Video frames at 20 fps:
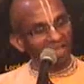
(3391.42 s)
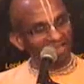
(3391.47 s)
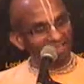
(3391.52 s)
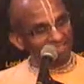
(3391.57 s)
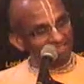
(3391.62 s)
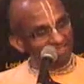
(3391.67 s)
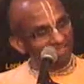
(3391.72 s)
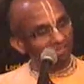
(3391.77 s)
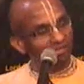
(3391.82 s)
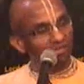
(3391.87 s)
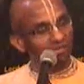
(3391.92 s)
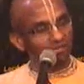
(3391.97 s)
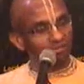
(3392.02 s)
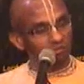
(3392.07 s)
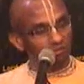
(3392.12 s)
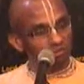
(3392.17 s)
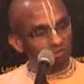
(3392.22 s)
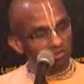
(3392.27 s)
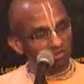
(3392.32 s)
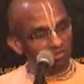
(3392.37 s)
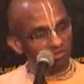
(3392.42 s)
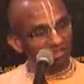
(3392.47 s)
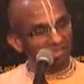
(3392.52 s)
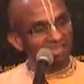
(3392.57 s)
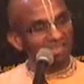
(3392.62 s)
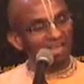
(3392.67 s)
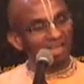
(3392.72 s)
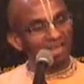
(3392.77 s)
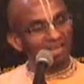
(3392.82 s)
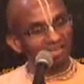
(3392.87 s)
excellence
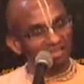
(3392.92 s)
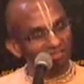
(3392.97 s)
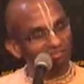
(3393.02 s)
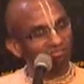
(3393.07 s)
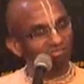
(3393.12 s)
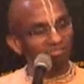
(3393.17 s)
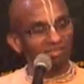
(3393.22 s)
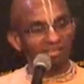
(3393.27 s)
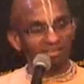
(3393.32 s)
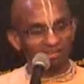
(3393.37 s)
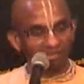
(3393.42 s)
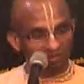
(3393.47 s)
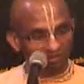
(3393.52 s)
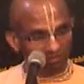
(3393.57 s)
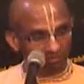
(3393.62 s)
in any field,